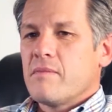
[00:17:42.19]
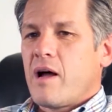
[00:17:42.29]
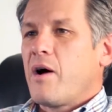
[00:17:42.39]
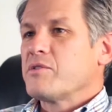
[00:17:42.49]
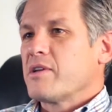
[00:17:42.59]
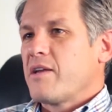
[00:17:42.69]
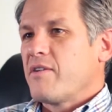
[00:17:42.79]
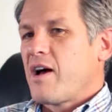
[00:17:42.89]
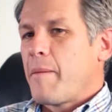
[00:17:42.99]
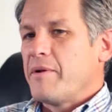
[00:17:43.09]
I also gave a
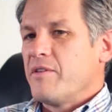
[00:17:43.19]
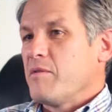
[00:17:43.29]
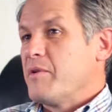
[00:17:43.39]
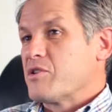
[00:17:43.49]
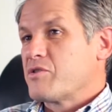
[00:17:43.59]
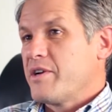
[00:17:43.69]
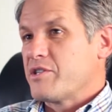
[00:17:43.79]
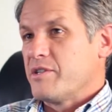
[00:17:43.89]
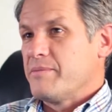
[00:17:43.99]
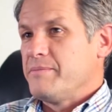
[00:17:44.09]
copy to the
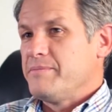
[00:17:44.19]
administration.